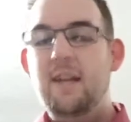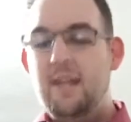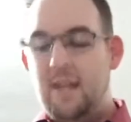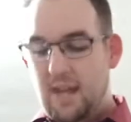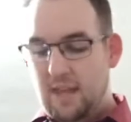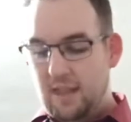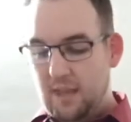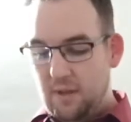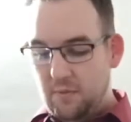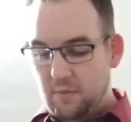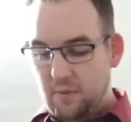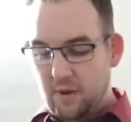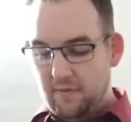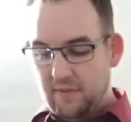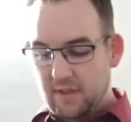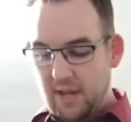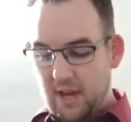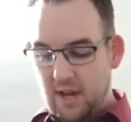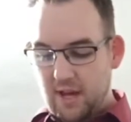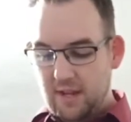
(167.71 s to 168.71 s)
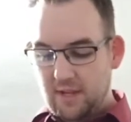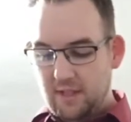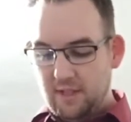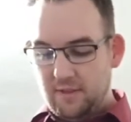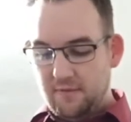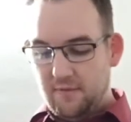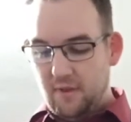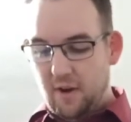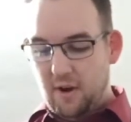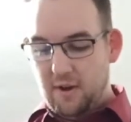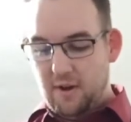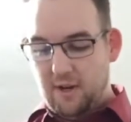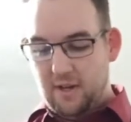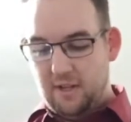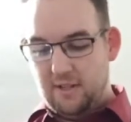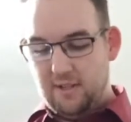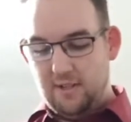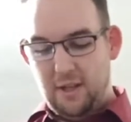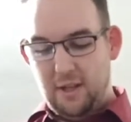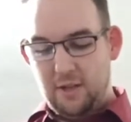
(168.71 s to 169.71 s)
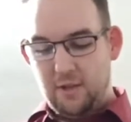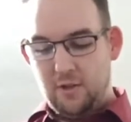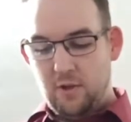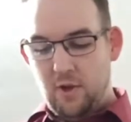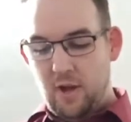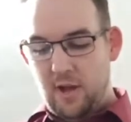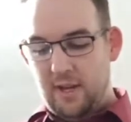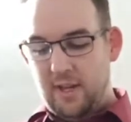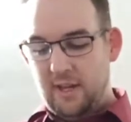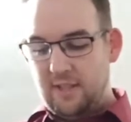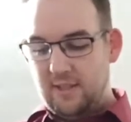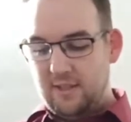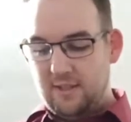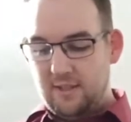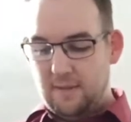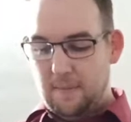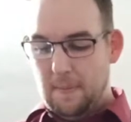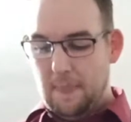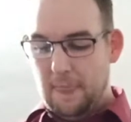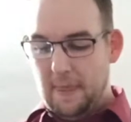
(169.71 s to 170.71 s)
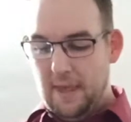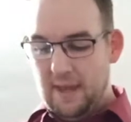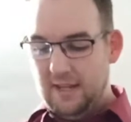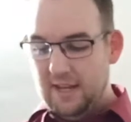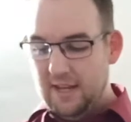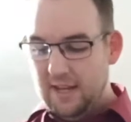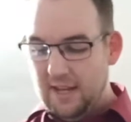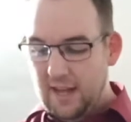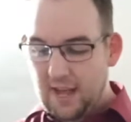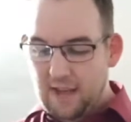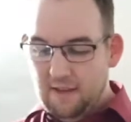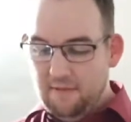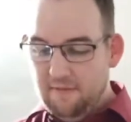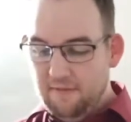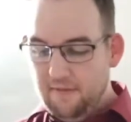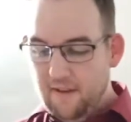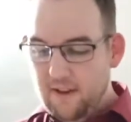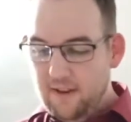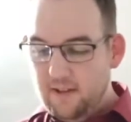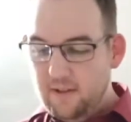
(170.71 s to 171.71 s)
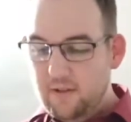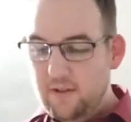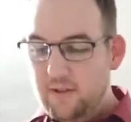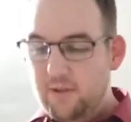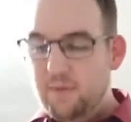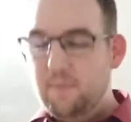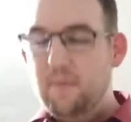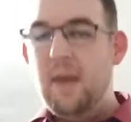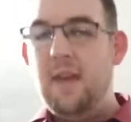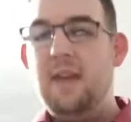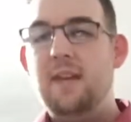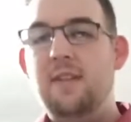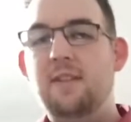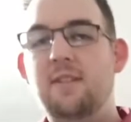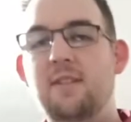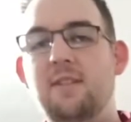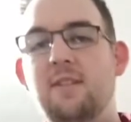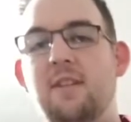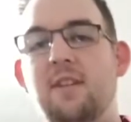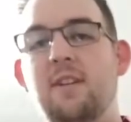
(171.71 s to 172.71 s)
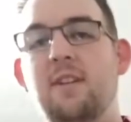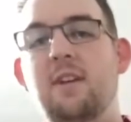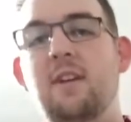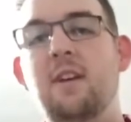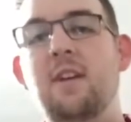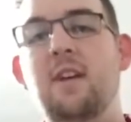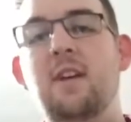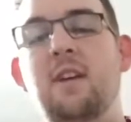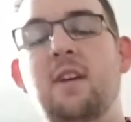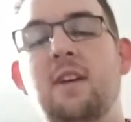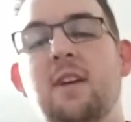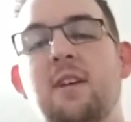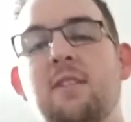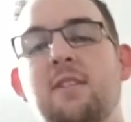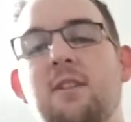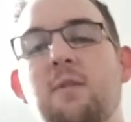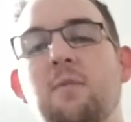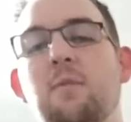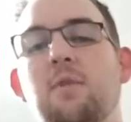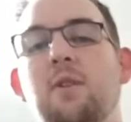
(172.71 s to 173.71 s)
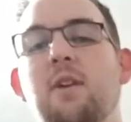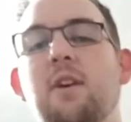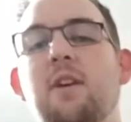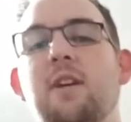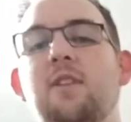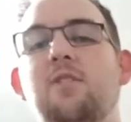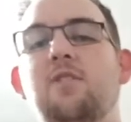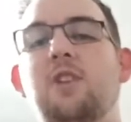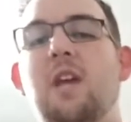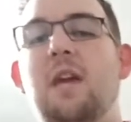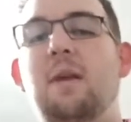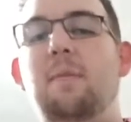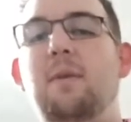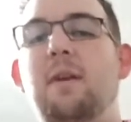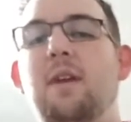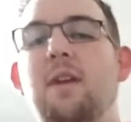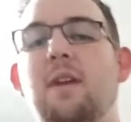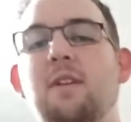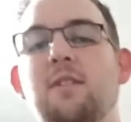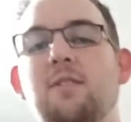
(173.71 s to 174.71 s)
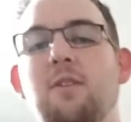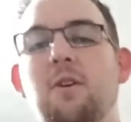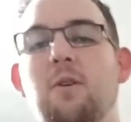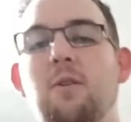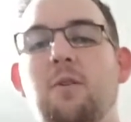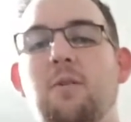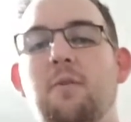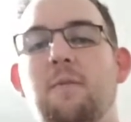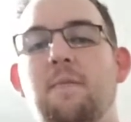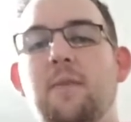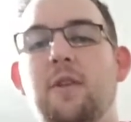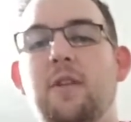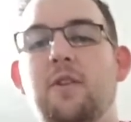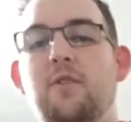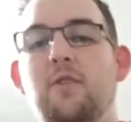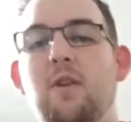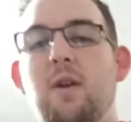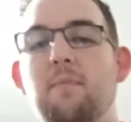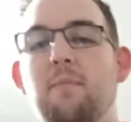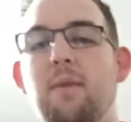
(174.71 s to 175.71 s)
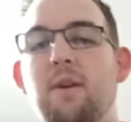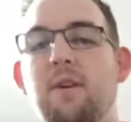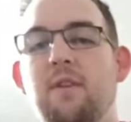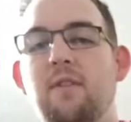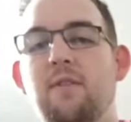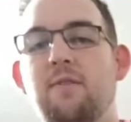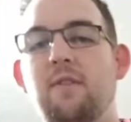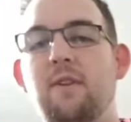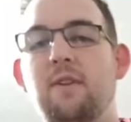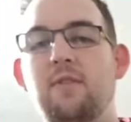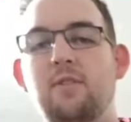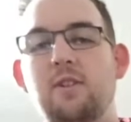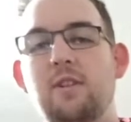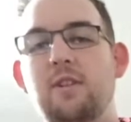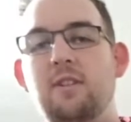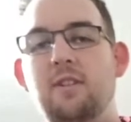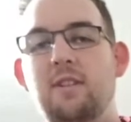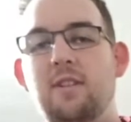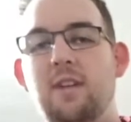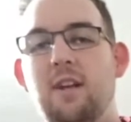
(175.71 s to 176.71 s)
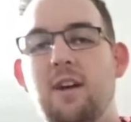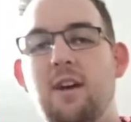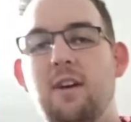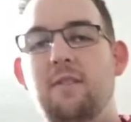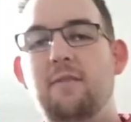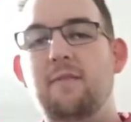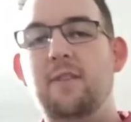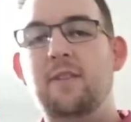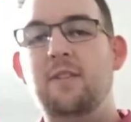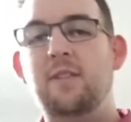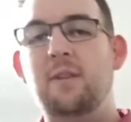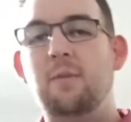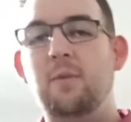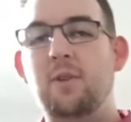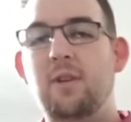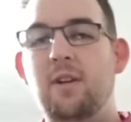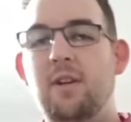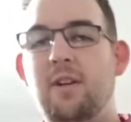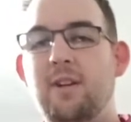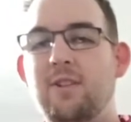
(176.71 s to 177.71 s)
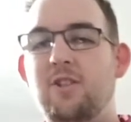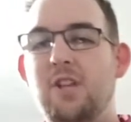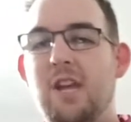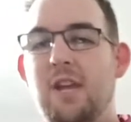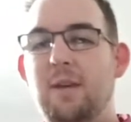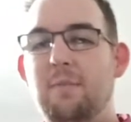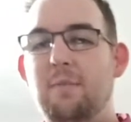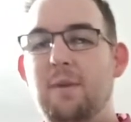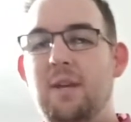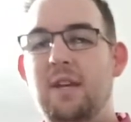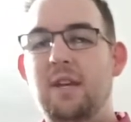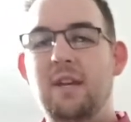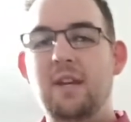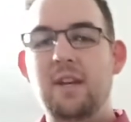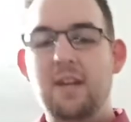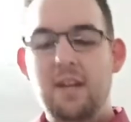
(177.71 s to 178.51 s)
And then what I've done as far as electronics, I did a Fender spaced Seymour Duncan JB, so the Trembucker version of the Seymour Duncan JB.